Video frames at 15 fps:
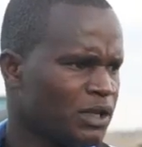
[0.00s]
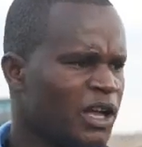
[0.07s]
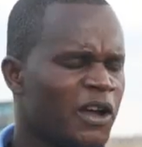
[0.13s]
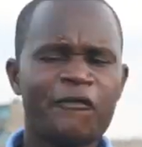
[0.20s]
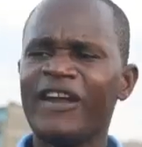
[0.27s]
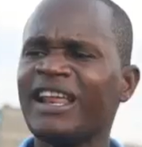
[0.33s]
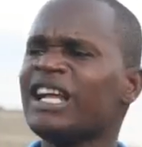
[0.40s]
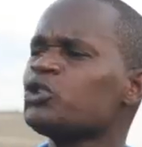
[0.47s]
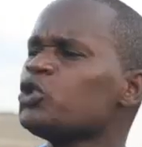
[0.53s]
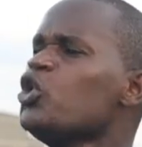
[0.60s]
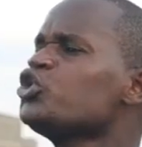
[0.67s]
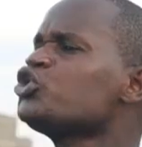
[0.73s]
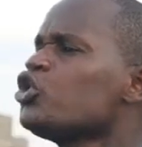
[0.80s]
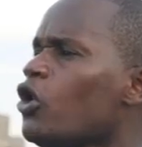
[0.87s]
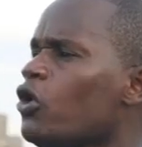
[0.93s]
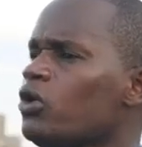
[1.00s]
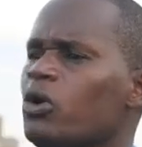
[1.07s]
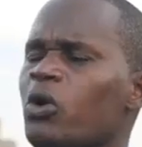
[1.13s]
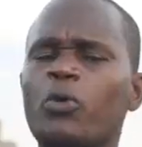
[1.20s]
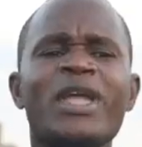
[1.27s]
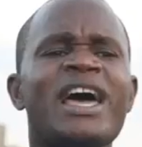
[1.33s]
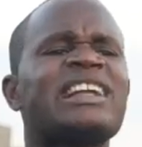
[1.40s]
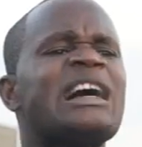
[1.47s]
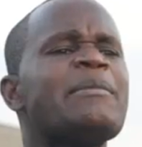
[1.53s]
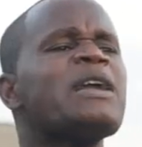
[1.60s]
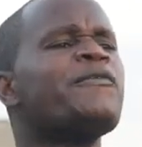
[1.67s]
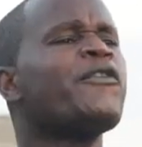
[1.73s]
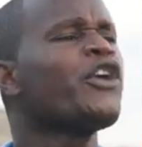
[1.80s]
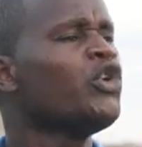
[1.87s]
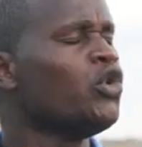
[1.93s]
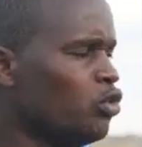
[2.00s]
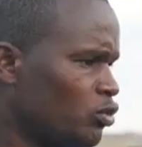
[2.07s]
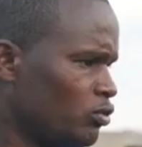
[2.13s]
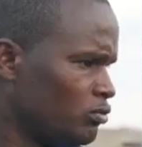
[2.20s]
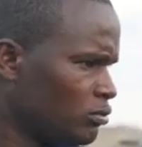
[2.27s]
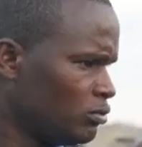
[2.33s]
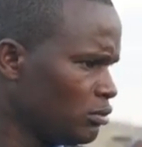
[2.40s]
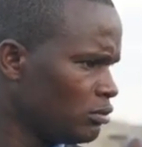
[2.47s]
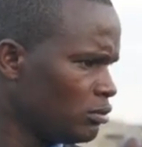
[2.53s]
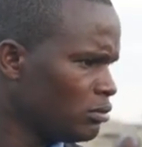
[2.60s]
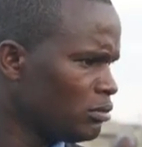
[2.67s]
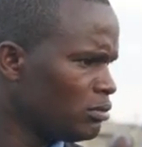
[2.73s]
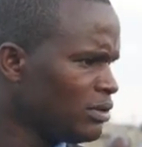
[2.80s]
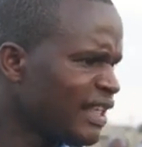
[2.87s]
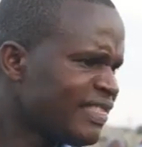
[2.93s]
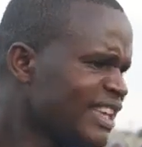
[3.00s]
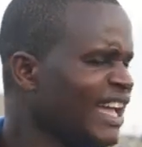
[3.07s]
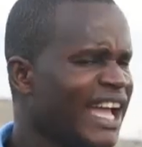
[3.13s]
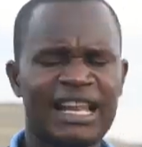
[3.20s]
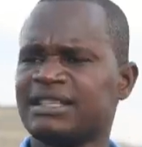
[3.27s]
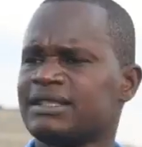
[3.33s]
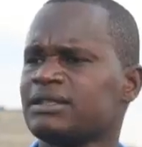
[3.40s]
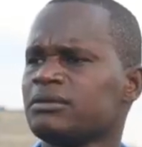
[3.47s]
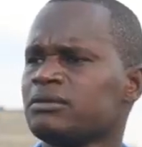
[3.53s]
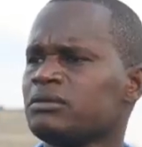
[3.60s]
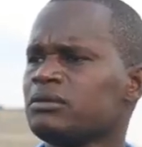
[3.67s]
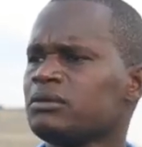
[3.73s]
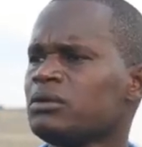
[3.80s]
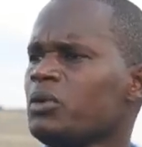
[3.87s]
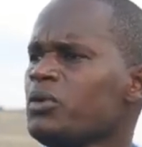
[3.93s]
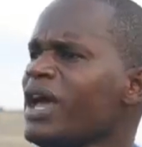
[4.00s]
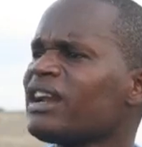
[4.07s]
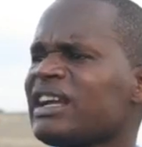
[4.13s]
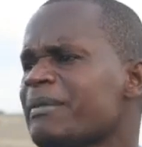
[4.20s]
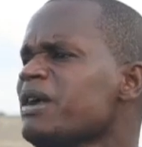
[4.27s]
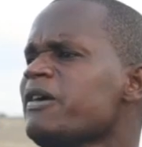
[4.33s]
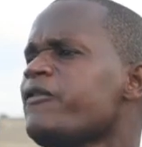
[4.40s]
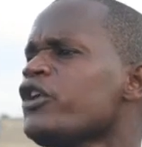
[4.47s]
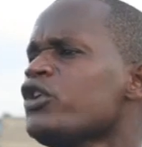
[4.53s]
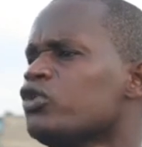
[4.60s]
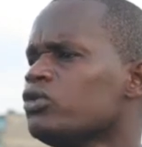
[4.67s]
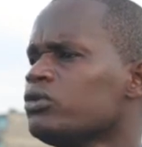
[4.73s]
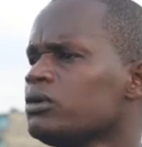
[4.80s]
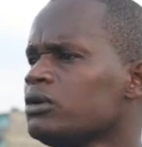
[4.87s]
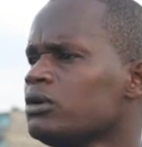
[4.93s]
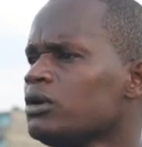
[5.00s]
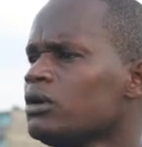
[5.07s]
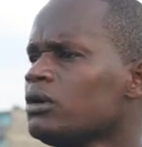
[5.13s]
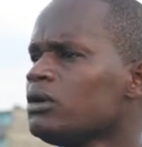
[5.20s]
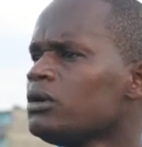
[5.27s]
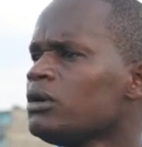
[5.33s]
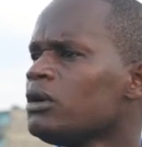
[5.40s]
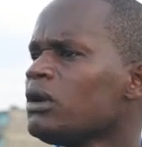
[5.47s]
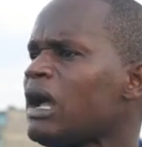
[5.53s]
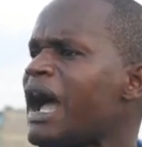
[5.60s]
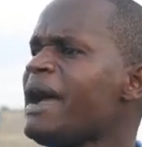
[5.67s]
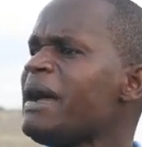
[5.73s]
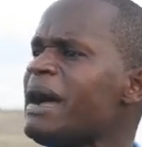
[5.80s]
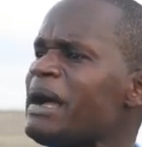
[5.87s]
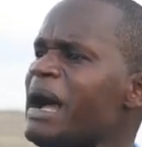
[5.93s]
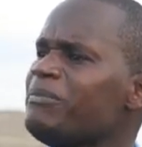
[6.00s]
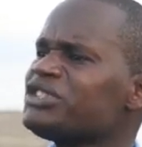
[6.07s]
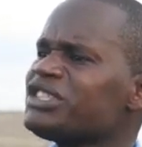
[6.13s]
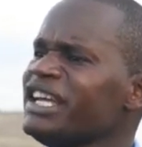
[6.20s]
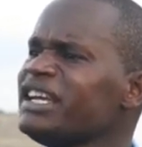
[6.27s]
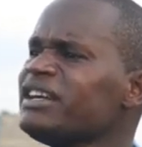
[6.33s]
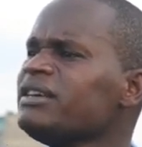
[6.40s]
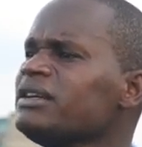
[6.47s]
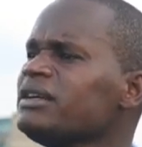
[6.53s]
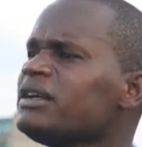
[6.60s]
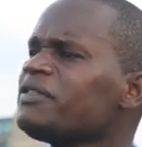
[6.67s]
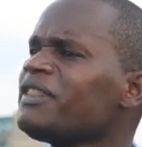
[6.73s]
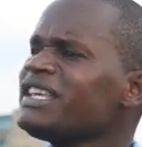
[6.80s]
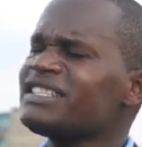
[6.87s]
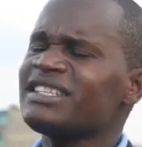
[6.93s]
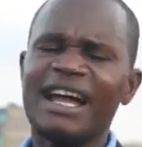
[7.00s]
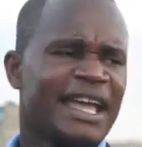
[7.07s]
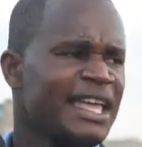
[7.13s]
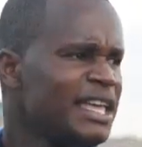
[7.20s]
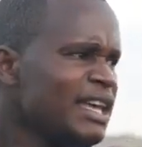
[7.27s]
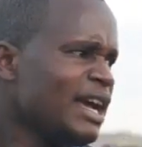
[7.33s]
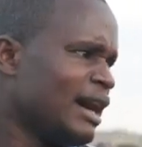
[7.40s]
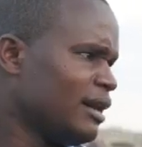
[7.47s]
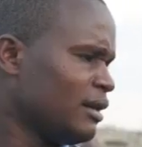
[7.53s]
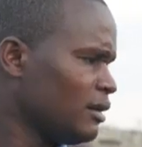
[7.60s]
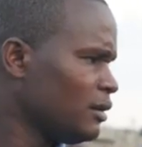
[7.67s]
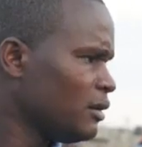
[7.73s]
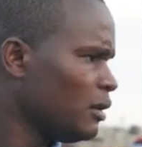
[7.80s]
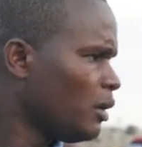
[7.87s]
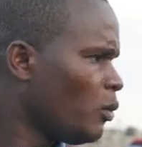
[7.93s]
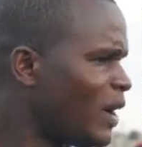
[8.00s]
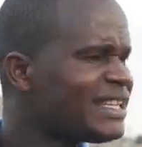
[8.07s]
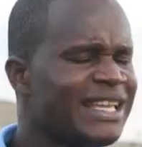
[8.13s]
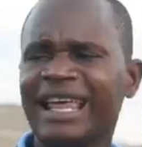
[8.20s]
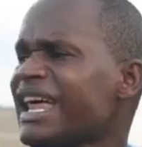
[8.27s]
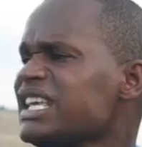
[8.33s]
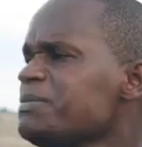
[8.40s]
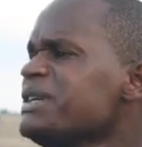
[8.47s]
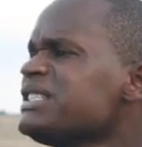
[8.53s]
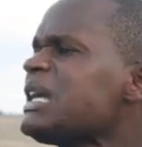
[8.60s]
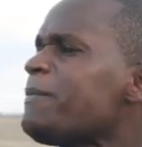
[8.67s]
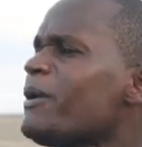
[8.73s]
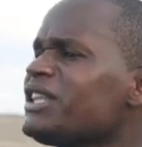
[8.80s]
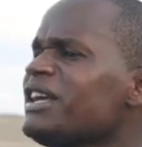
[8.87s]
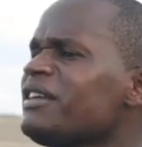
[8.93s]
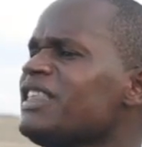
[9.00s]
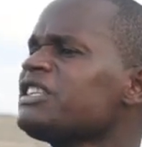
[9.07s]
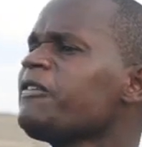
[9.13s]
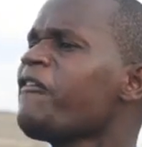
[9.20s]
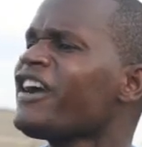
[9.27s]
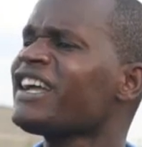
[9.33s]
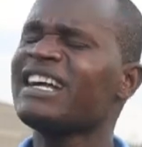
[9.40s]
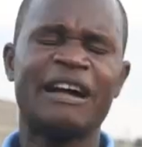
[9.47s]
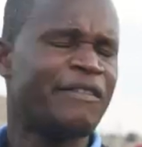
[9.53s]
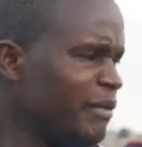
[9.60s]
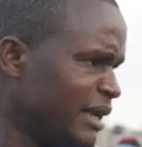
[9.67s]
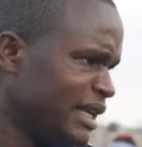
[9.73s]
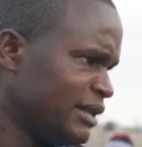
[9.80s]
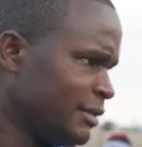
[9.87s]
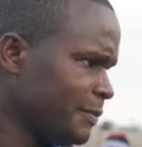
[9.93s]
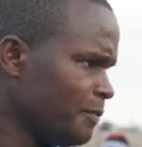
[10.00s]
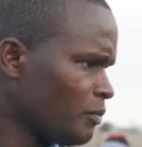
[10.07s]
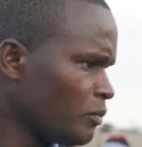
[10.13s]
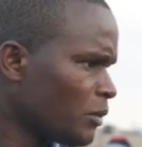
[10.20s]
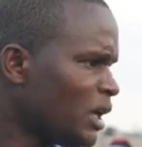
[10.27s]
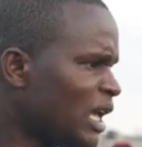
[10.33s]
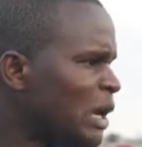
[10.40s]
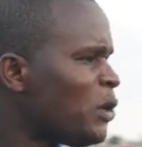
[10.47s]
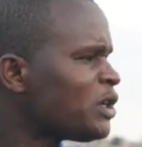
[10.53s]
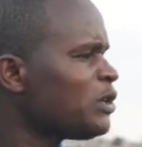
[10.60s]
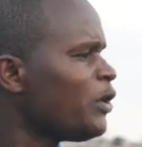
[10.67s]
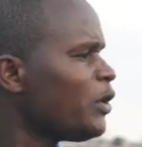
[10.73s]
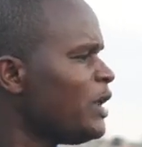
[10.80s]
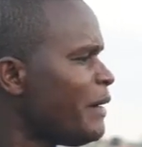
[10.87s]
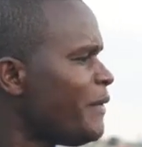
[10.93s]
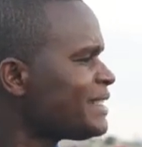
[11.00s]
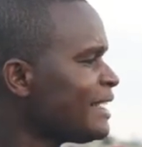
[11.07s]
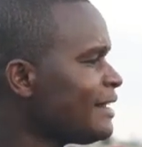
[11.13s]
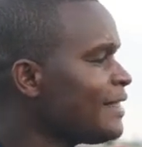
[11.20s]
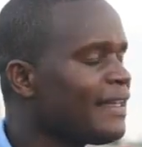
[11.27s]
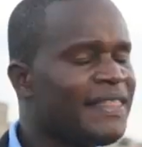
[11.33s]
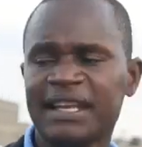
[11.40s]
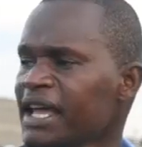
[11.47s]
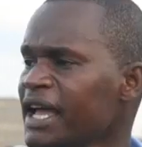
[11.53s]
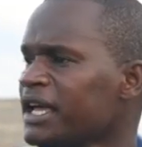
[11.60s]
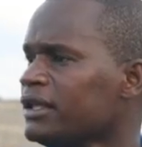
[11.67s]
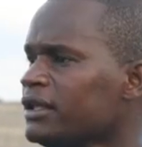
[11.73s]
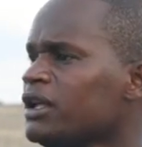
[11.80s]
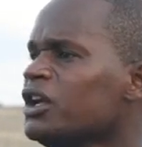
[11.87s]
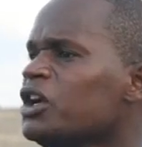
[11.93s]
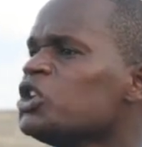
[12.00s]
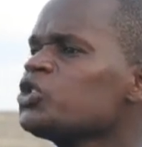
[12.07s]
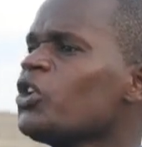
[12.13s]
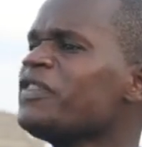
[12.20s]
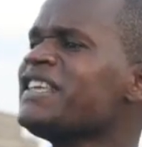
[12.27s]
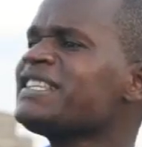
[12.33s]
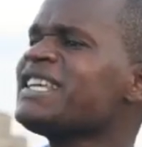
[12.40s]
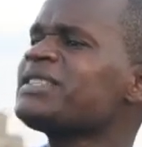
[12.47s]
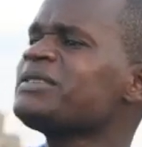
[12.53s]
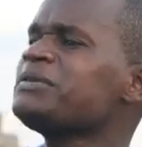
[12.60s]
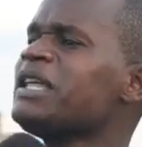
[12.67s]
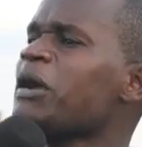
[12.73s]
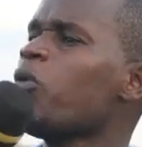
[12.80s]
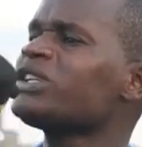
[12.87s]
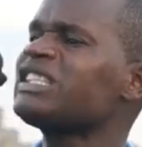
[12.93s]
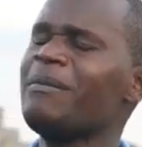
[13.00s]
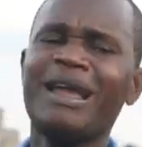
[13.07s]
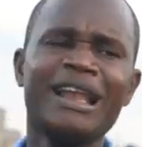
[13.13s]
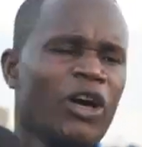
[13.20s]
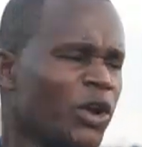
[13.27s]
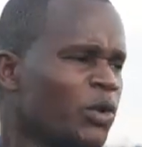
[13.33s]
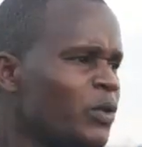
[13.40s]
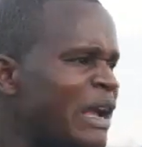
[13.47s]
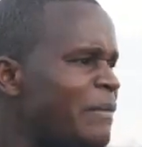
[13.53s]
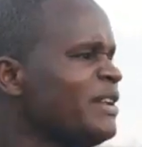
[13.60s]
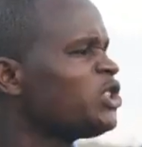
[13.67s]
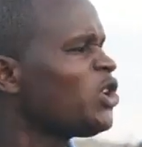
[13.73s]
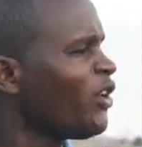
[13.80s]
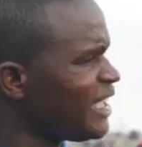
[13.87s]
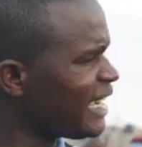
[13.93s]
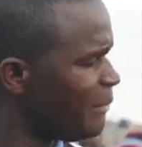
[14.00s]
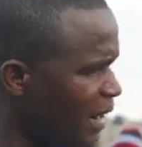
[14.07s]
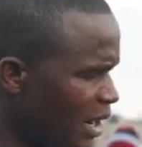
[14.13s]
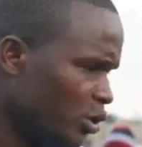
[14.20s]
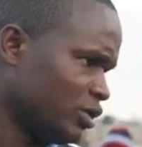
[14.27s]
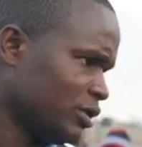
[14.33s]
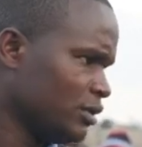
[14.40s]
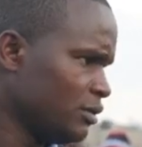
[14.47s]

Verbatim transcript: Failure to do so, we are coming for you. Nothing else. We are coming for you. I am seeing this guy here. Wanjala has been supporting this fake government. He was on our side the other day. So this is the watermelon we have been talking about.